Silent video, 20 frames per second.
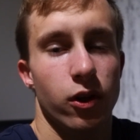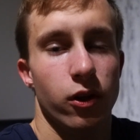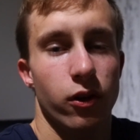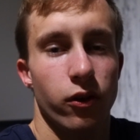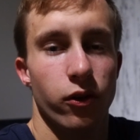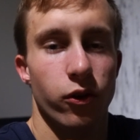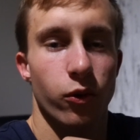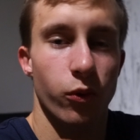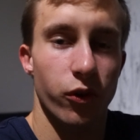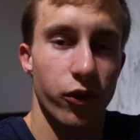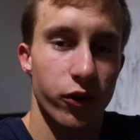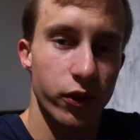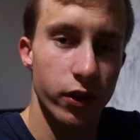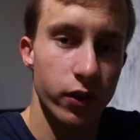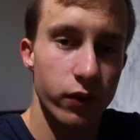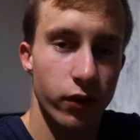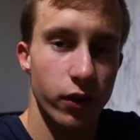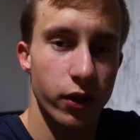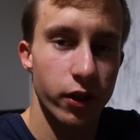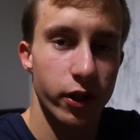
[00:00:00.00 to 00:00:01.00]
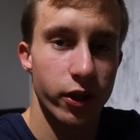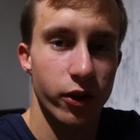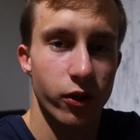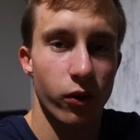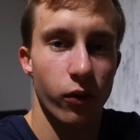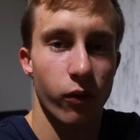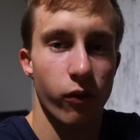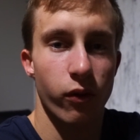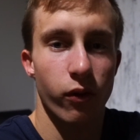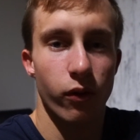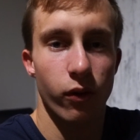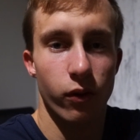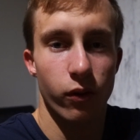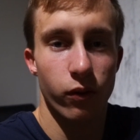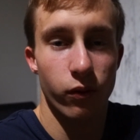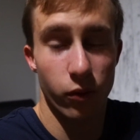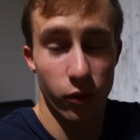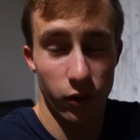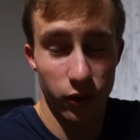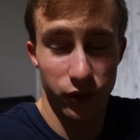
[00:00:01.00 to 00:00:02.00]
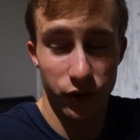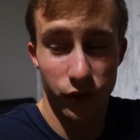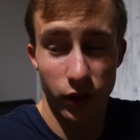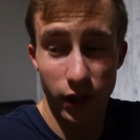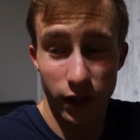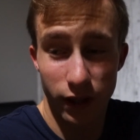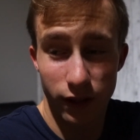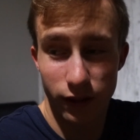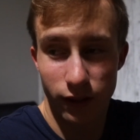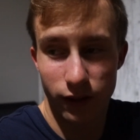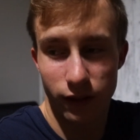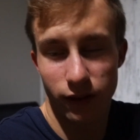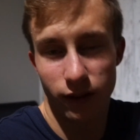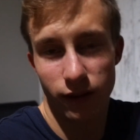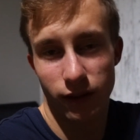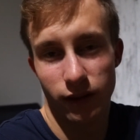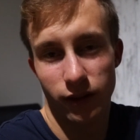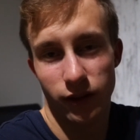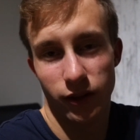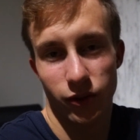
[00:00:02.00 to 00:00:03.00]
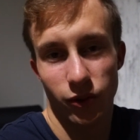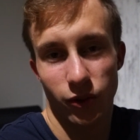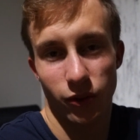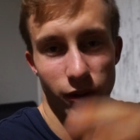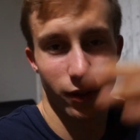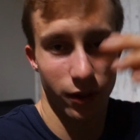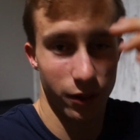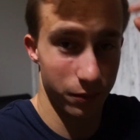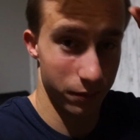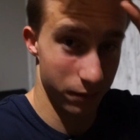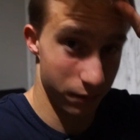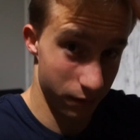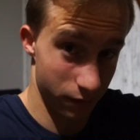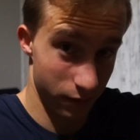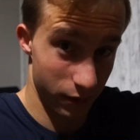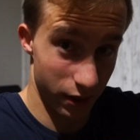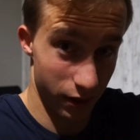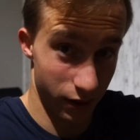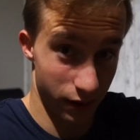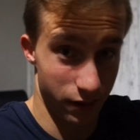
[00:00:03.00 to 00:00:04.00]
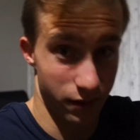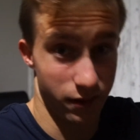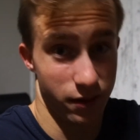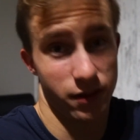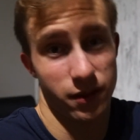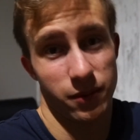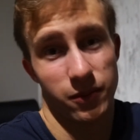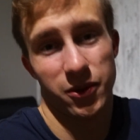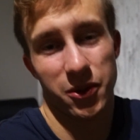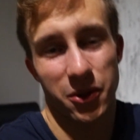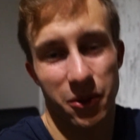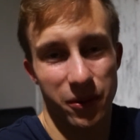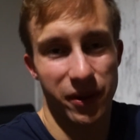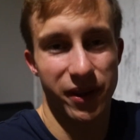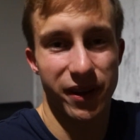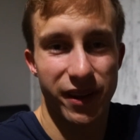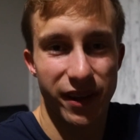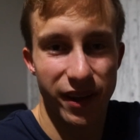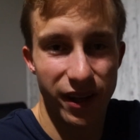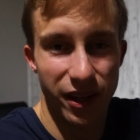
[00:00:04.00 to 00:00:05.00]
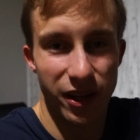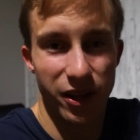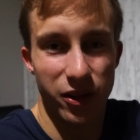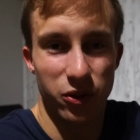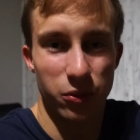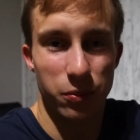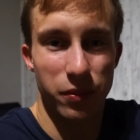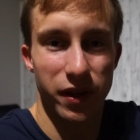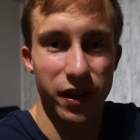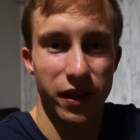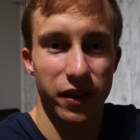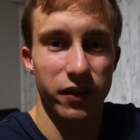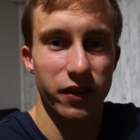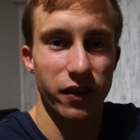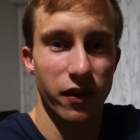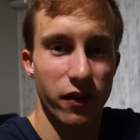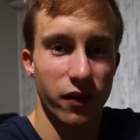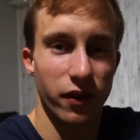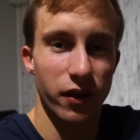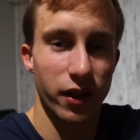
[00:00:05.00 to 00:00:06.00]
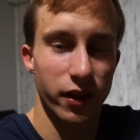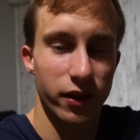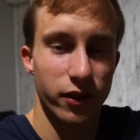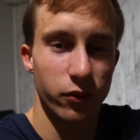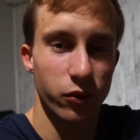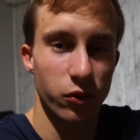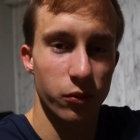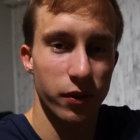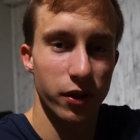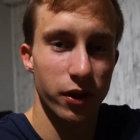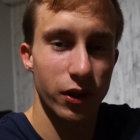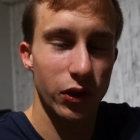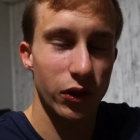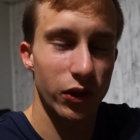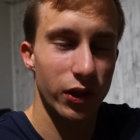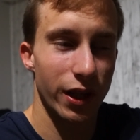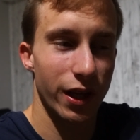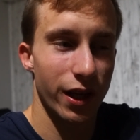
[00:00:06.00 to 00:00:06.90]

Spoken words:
So it's the evening of the first day, so I'm going to bed the next few minutes,